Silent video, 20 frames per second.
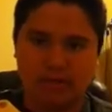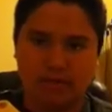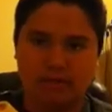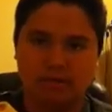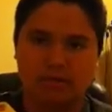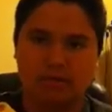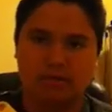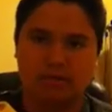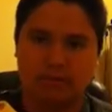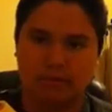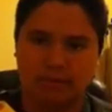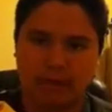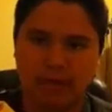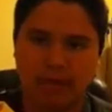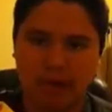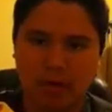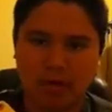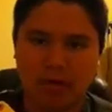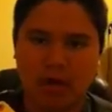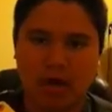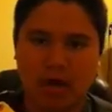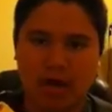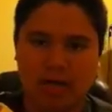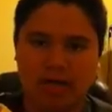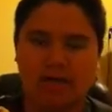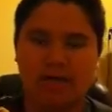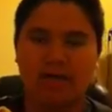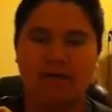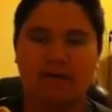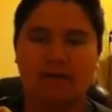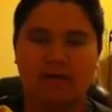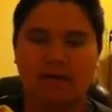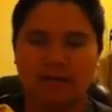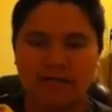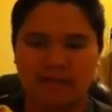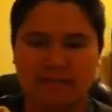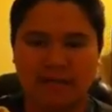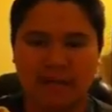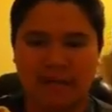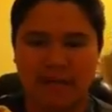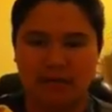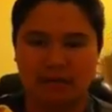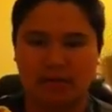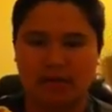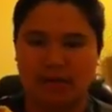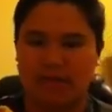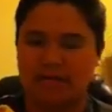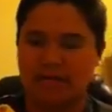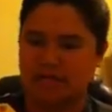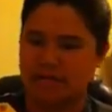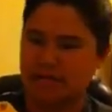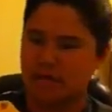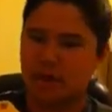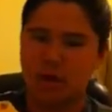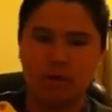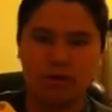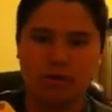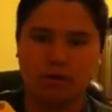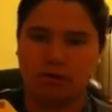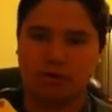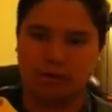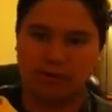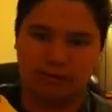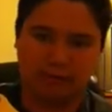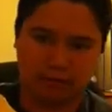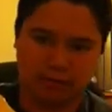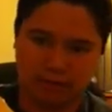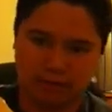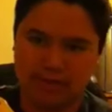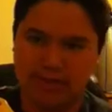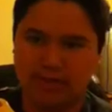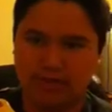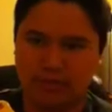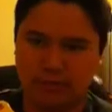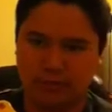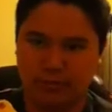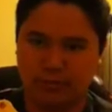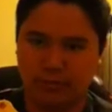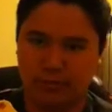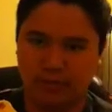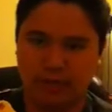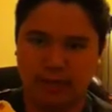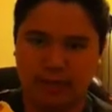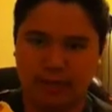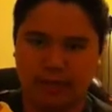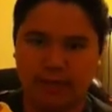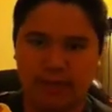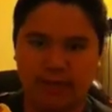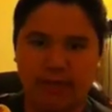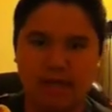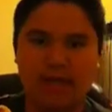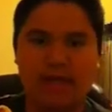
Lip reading: So from now on, this title has no 24/7 rule on it.